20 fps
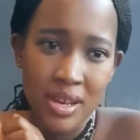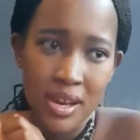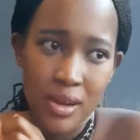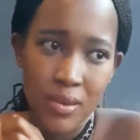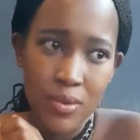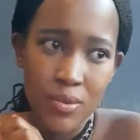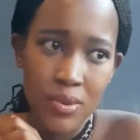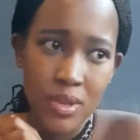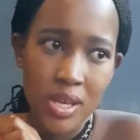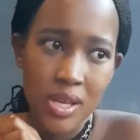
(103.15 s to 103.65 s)
I
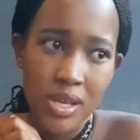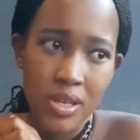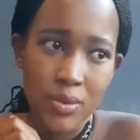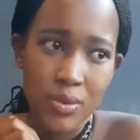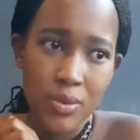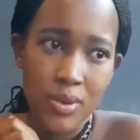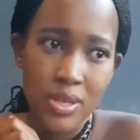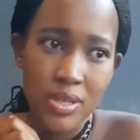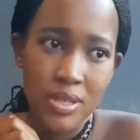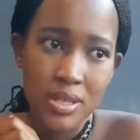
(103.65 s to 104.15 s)
don't think it
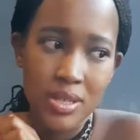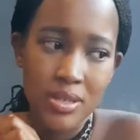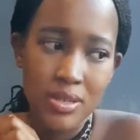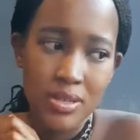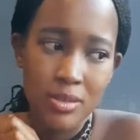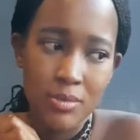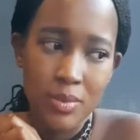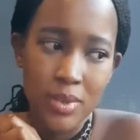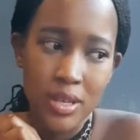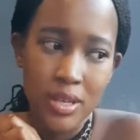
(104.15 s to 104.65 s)
always needs
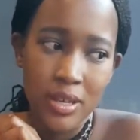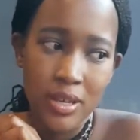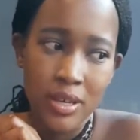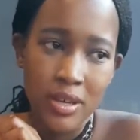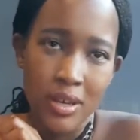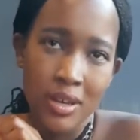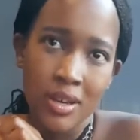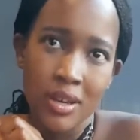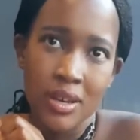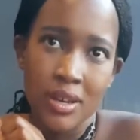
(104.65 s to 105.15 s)
to be
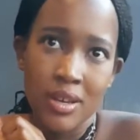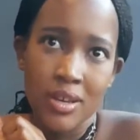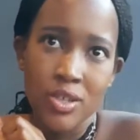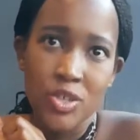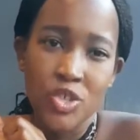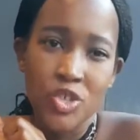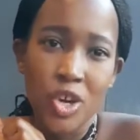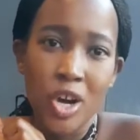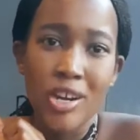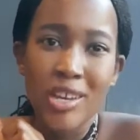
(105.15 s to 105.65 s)

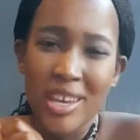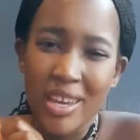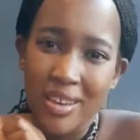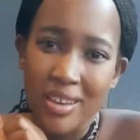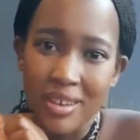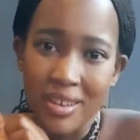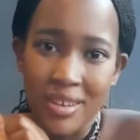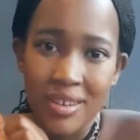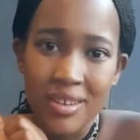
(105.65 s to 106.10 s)
shocking.